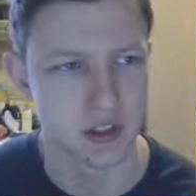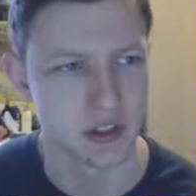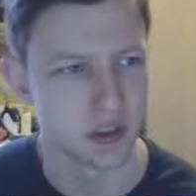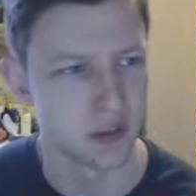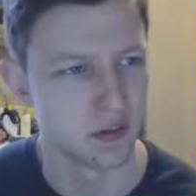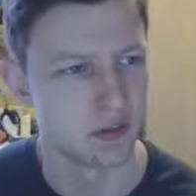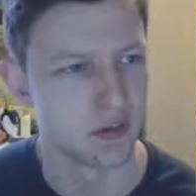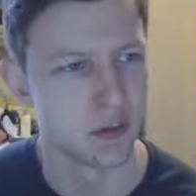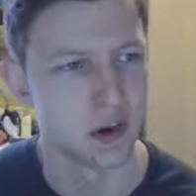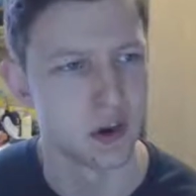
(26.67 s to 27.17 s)

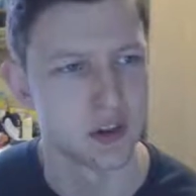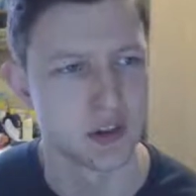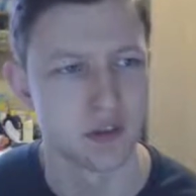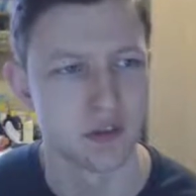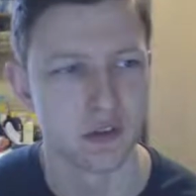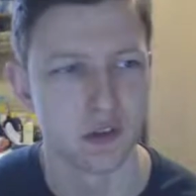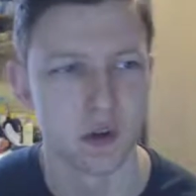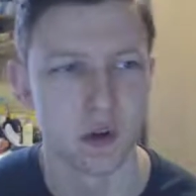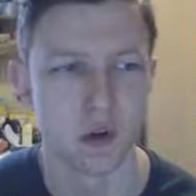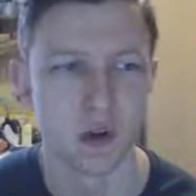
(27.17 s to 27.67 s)
So first
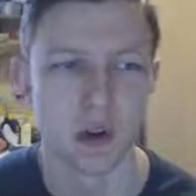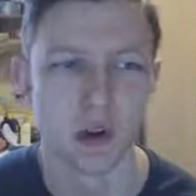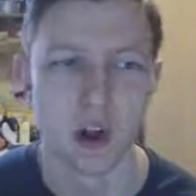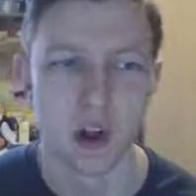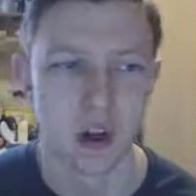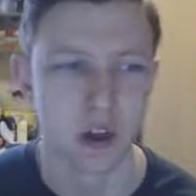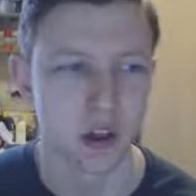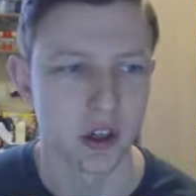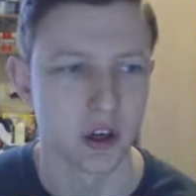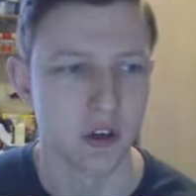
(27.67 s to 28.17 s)
of all,
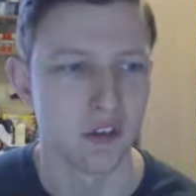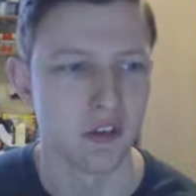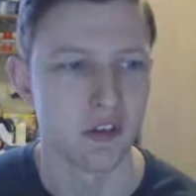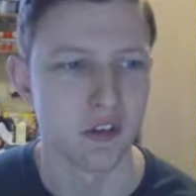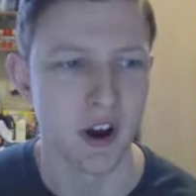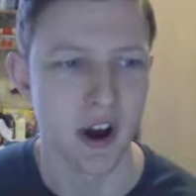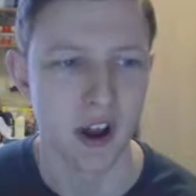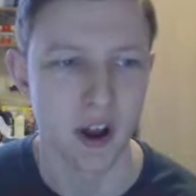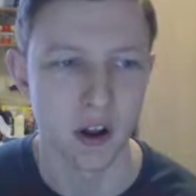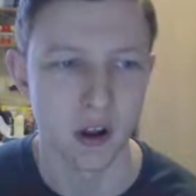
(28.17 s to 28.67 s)
go
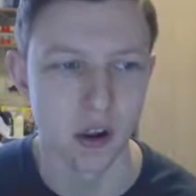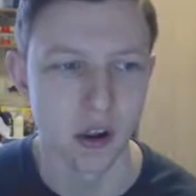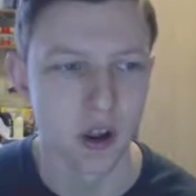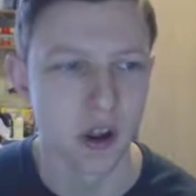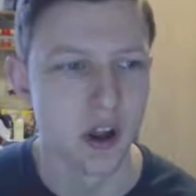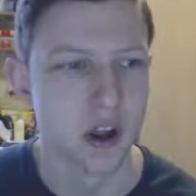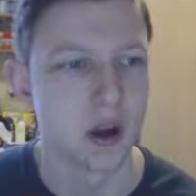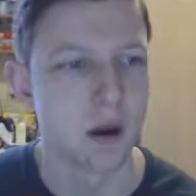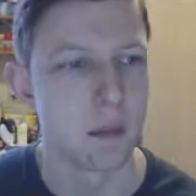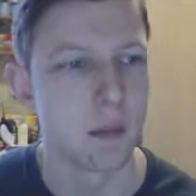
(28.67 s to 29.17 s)
File,
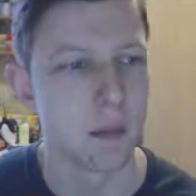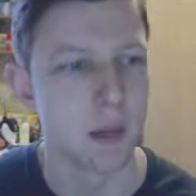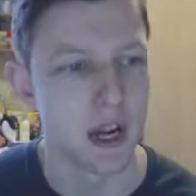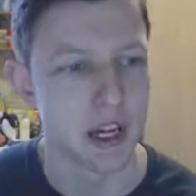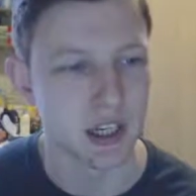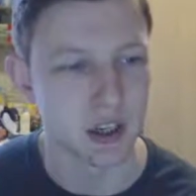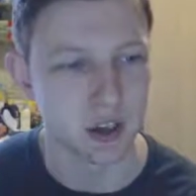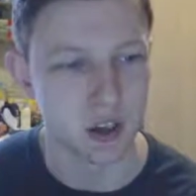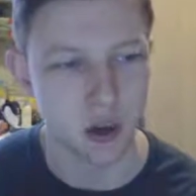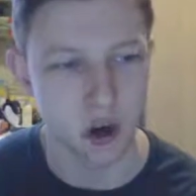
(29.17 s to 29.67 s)

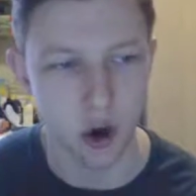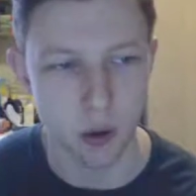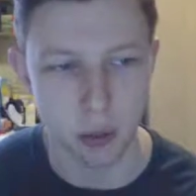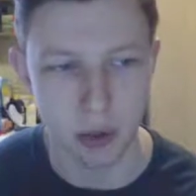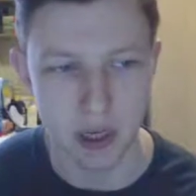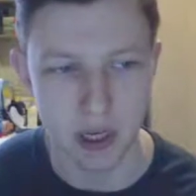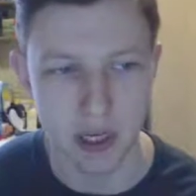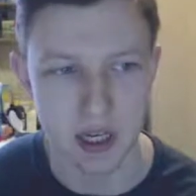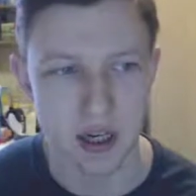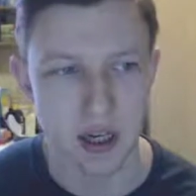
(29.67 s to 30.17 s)
make a
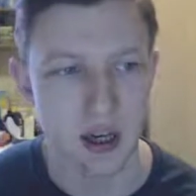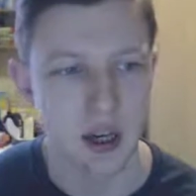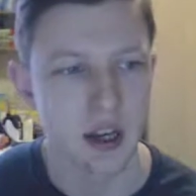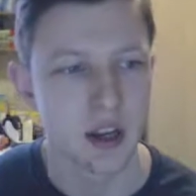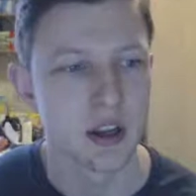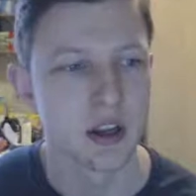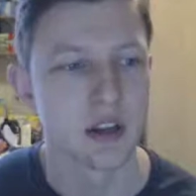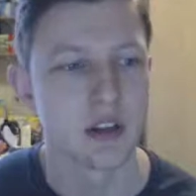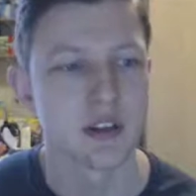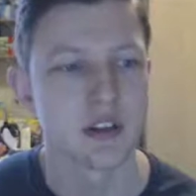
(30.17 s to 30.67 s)
copy,
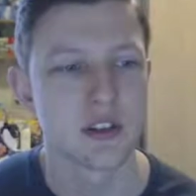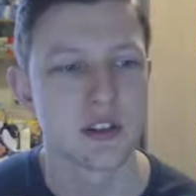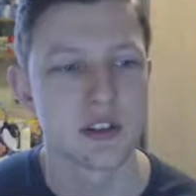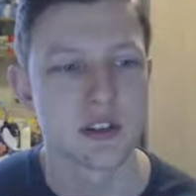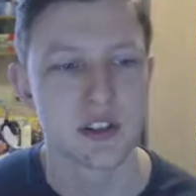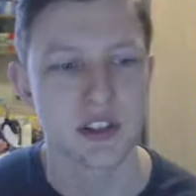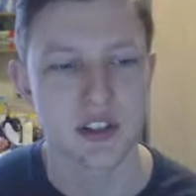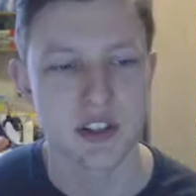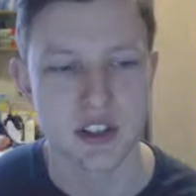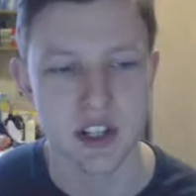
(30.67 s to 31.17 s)

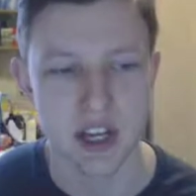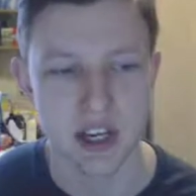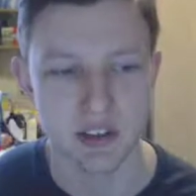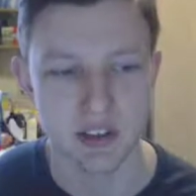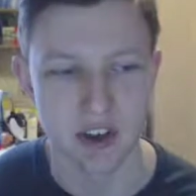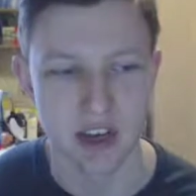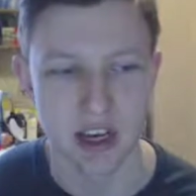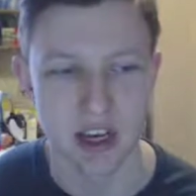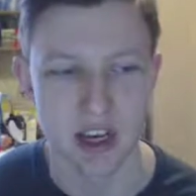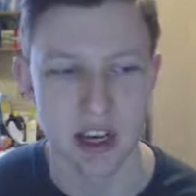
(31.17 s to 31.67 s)
save
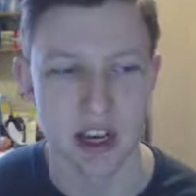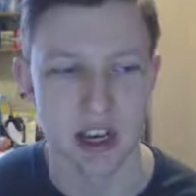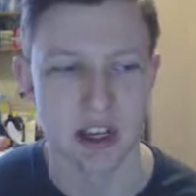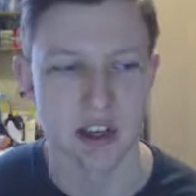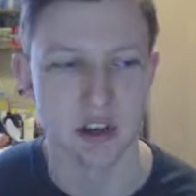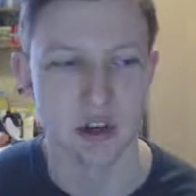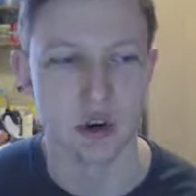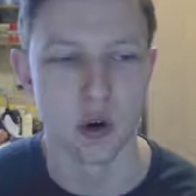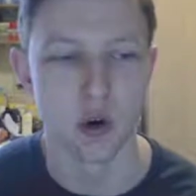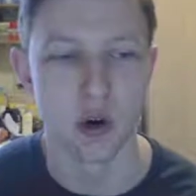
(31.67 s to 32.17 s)
it
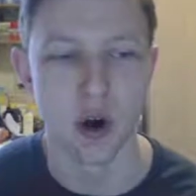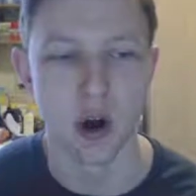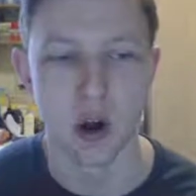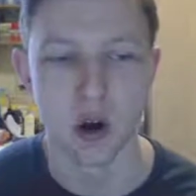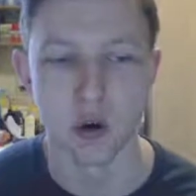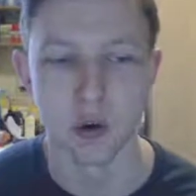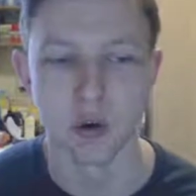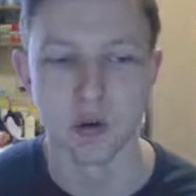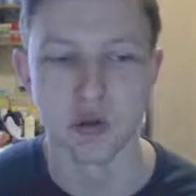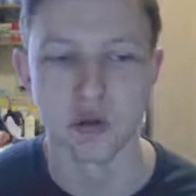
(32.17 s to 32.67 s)
in your
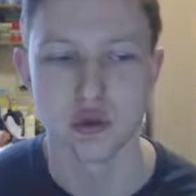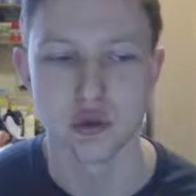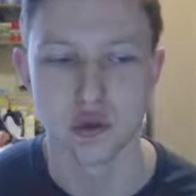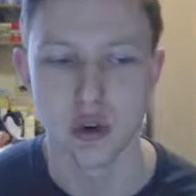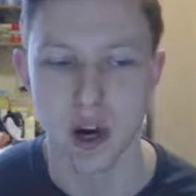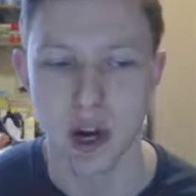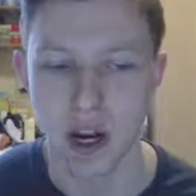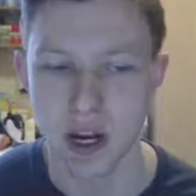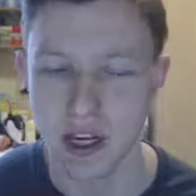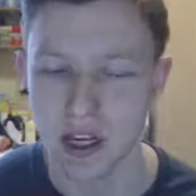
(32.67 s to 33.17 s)
own
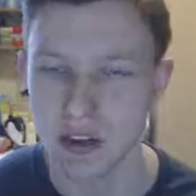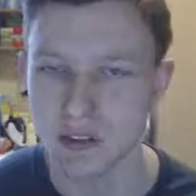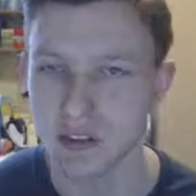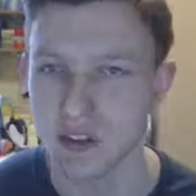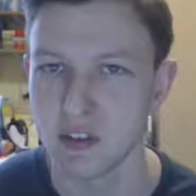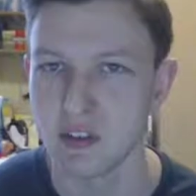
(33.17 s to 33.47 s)
drive.